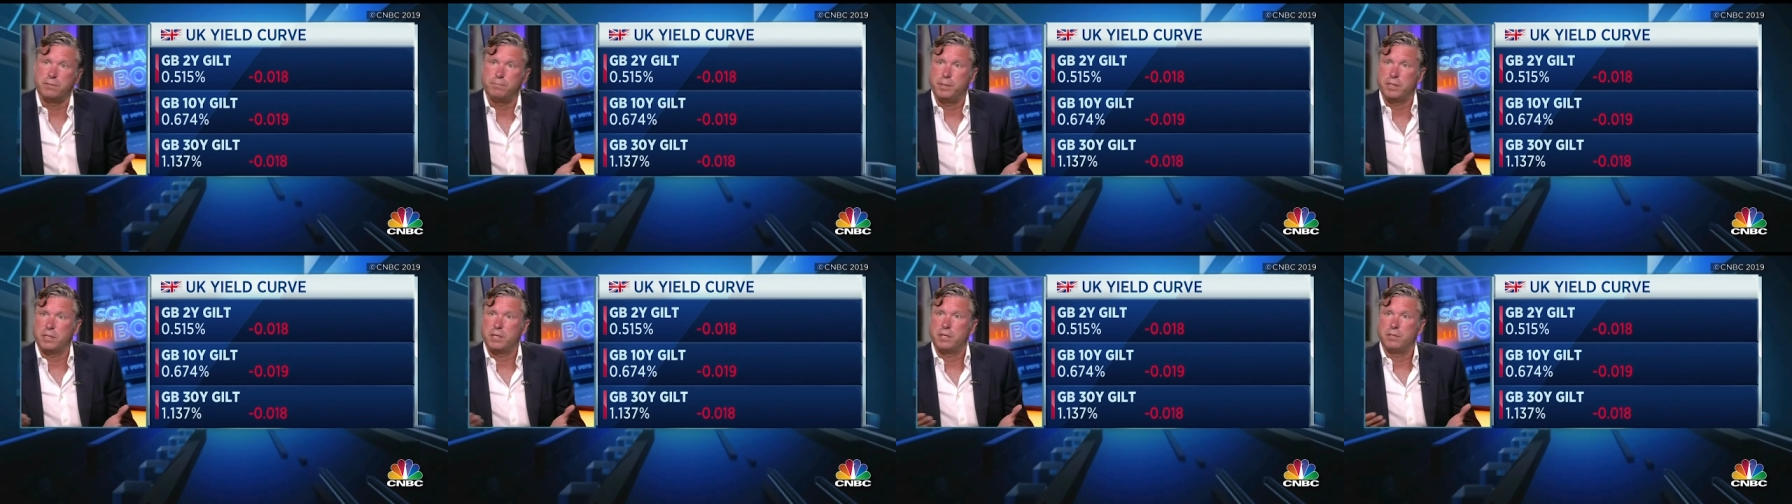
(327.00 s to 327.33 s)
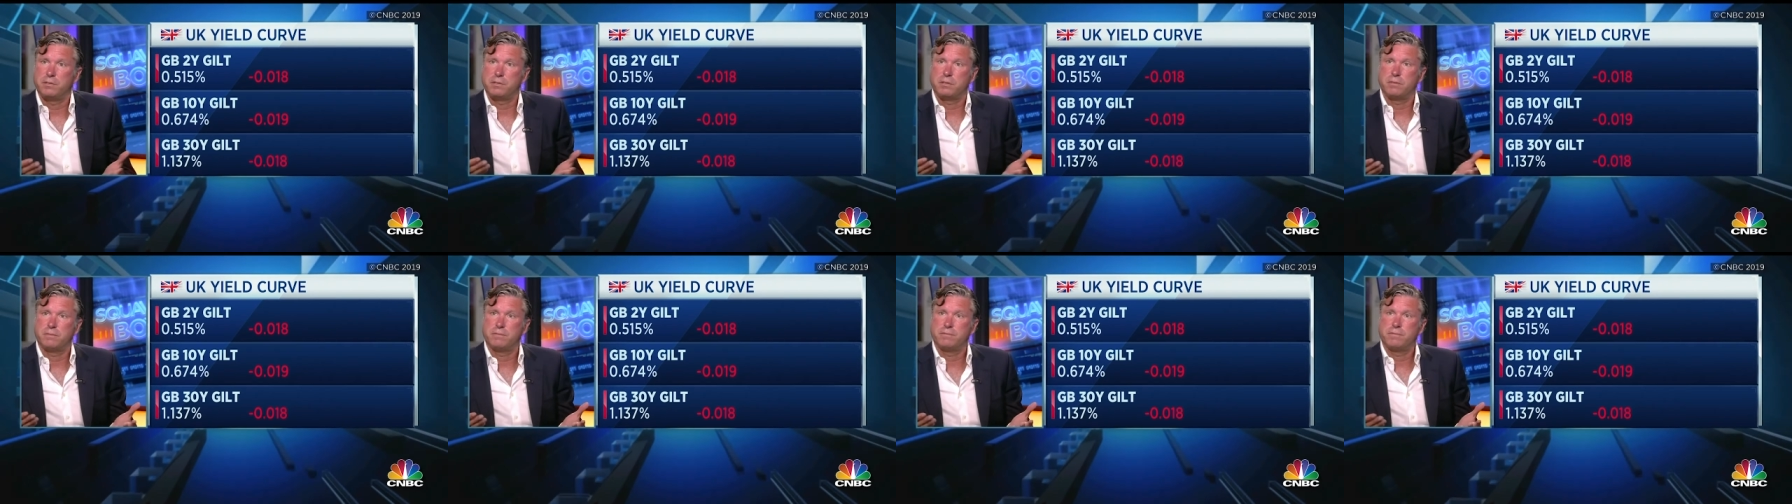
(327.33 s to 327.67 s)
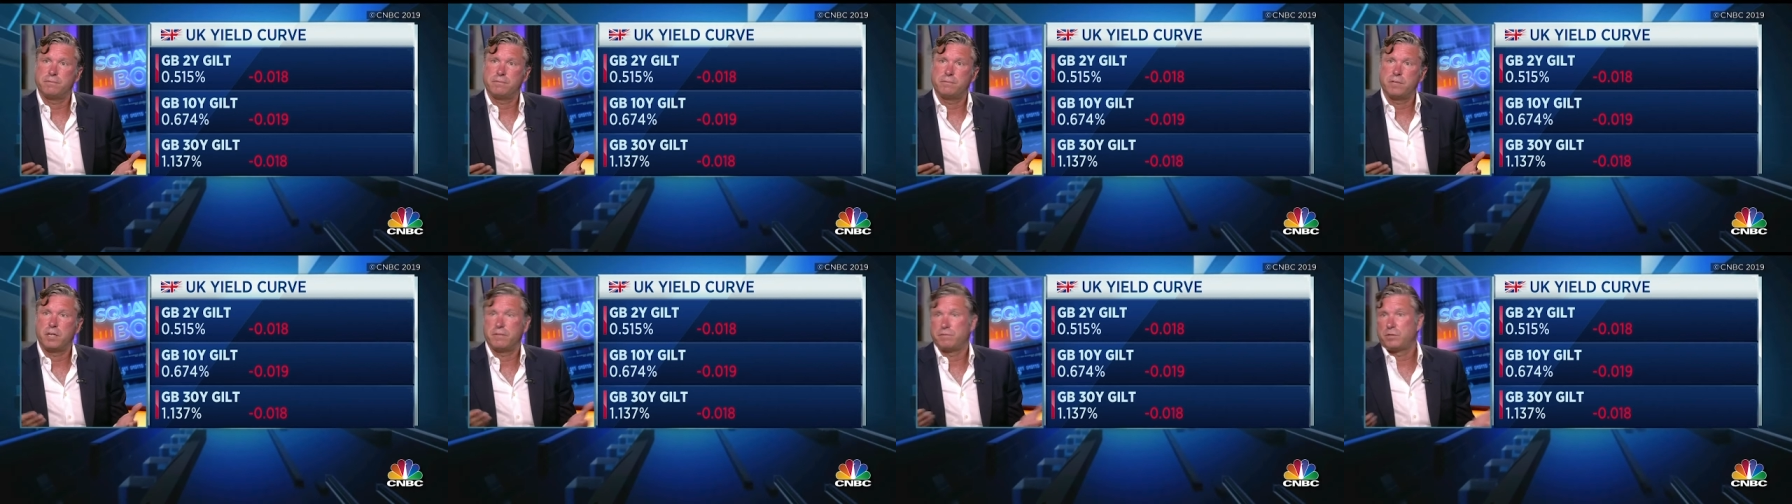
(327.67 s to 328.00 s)
because of
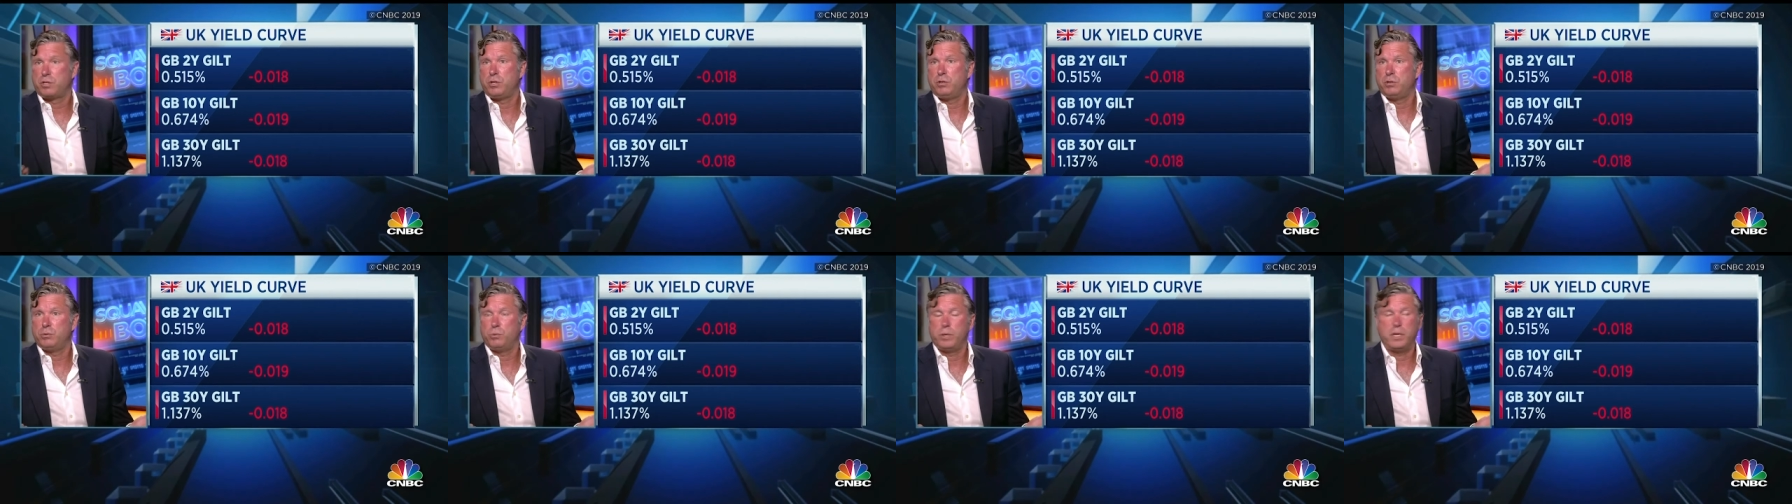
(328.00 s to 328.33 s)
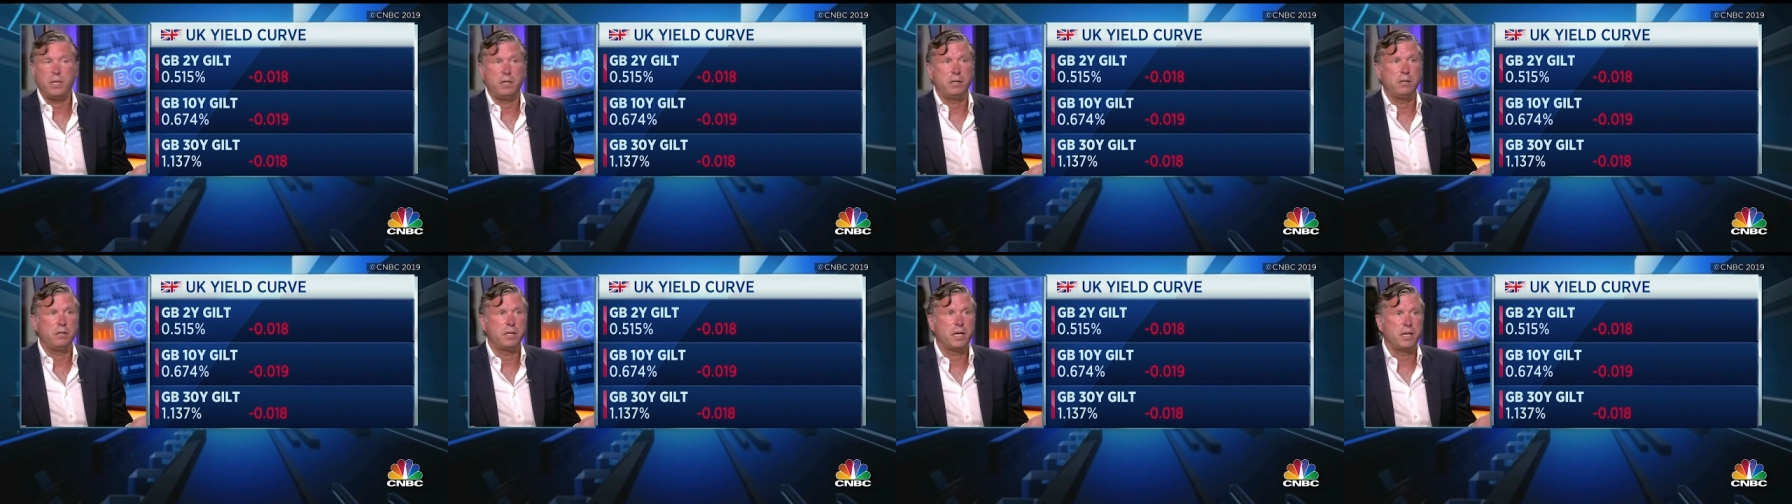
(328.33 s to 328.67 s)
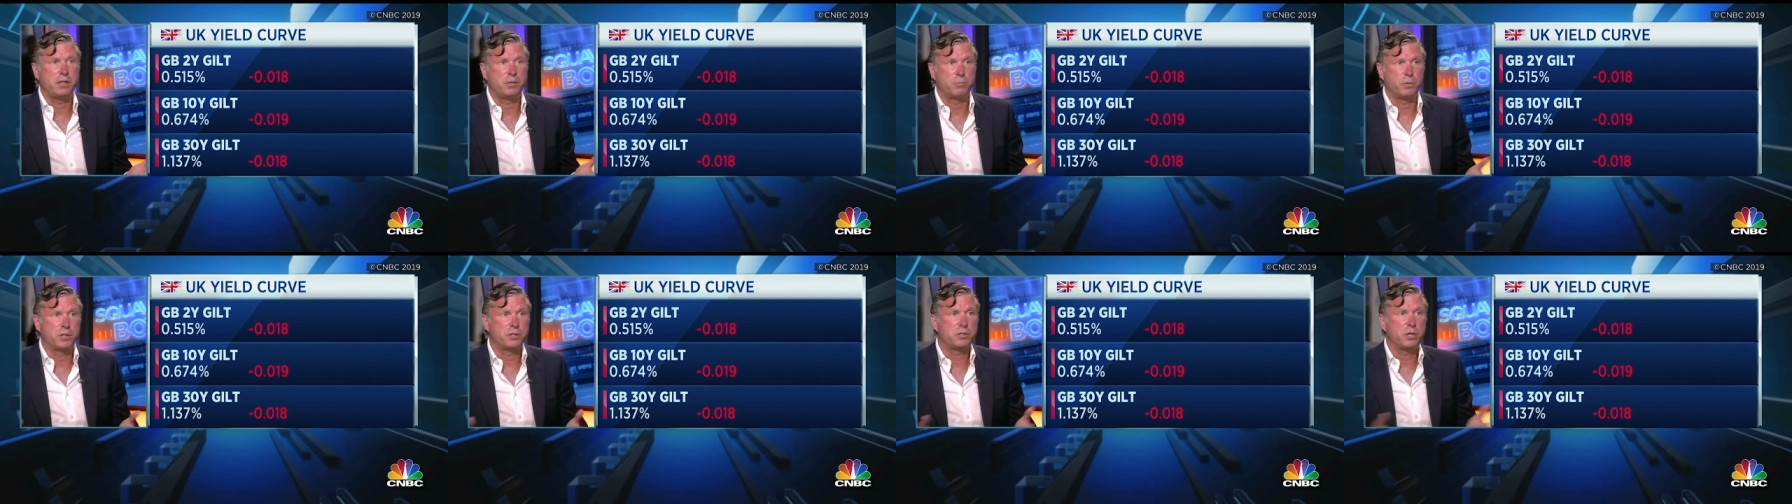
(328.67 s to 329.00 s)
QE and
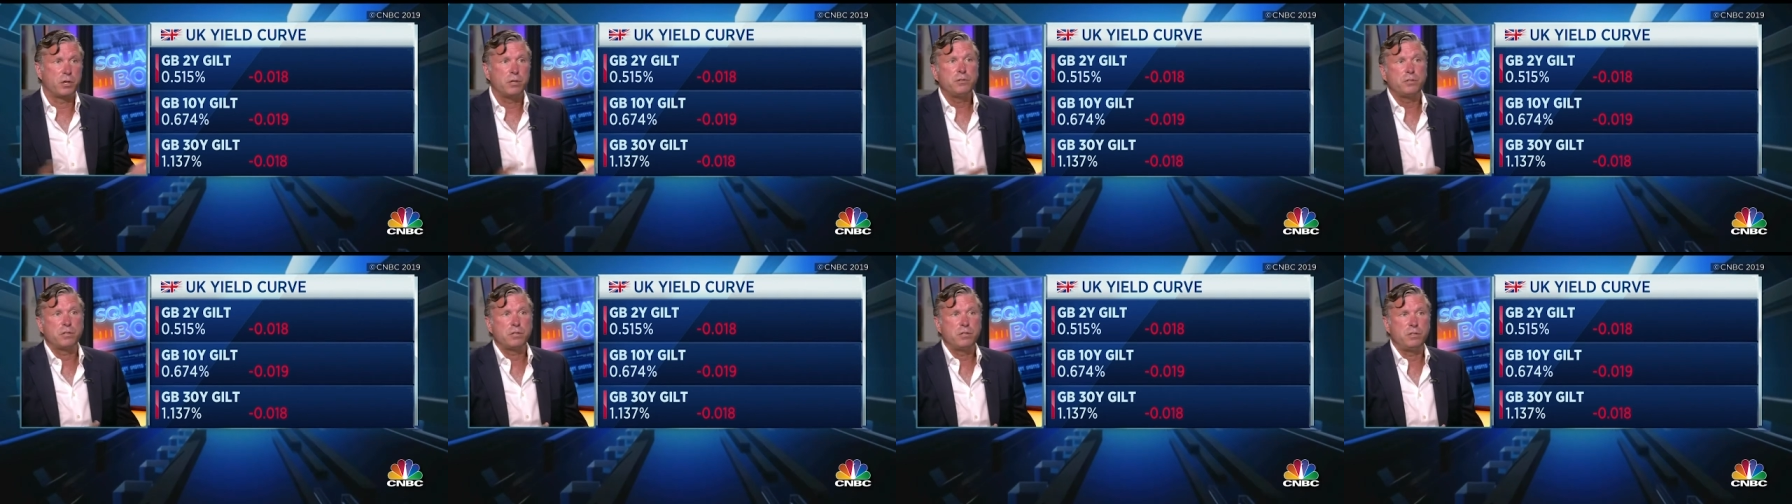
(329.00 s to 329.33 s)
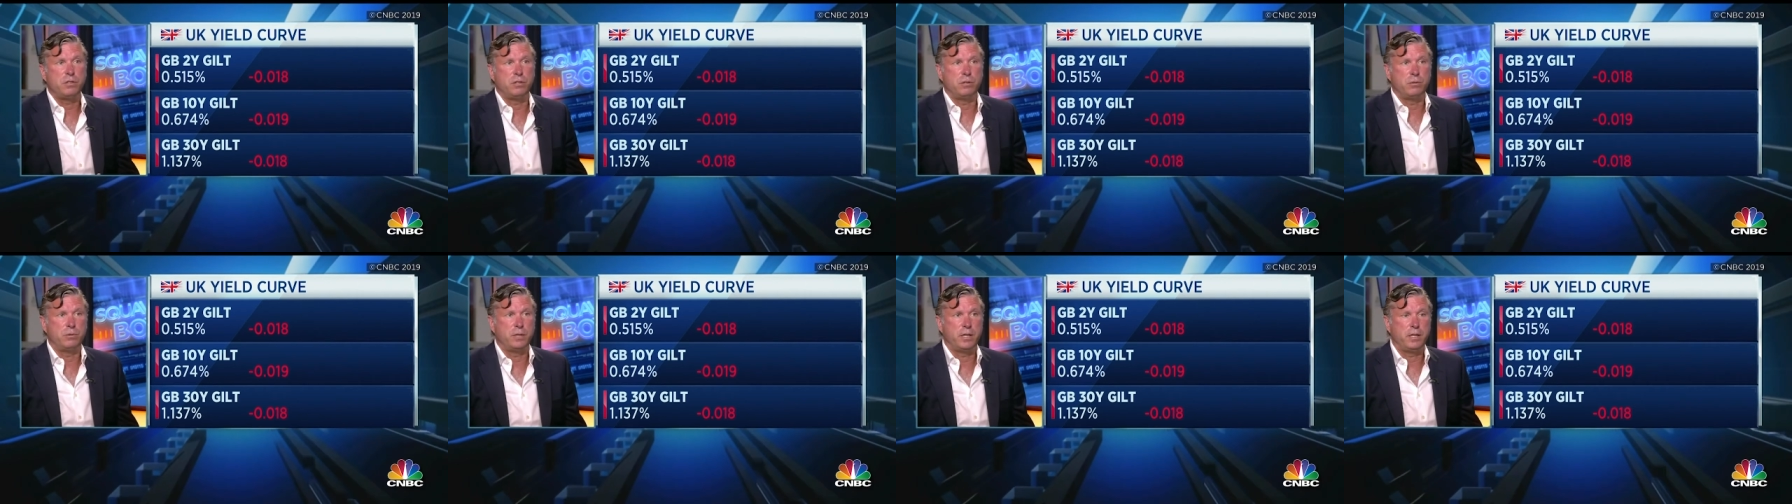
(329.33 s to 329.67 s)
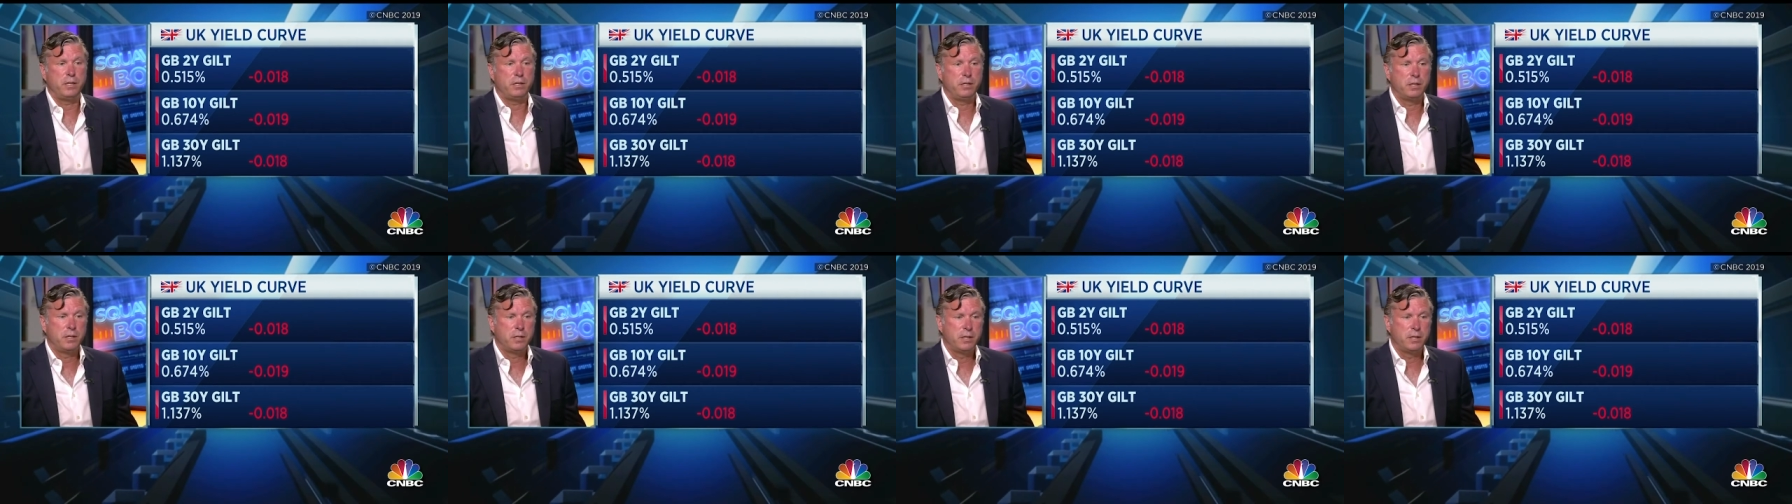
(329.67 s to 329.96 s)
the return to QE.